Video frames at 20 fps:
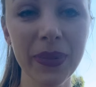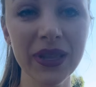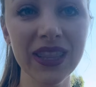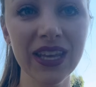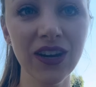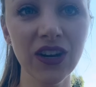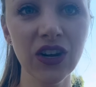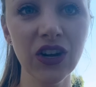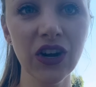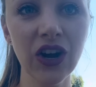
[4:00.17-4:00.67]
but
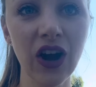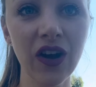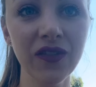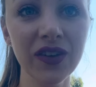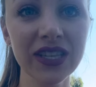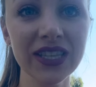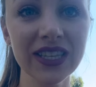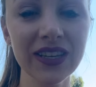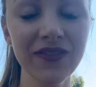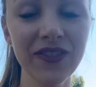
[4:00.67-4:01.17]
they're
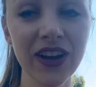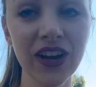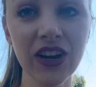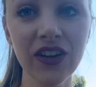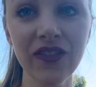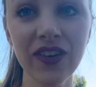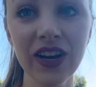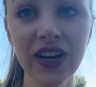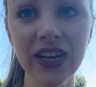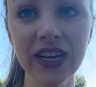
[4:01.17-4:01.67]
obviously
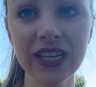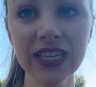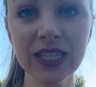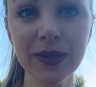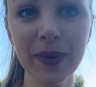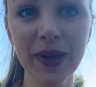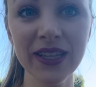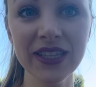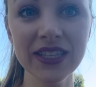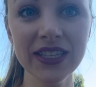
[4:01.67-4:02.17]
very, very
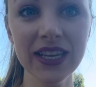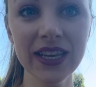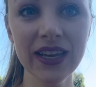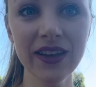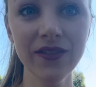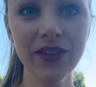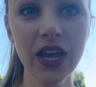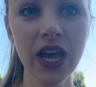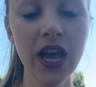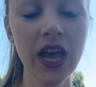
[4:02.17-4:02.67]

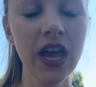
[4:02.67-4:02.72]
expensive.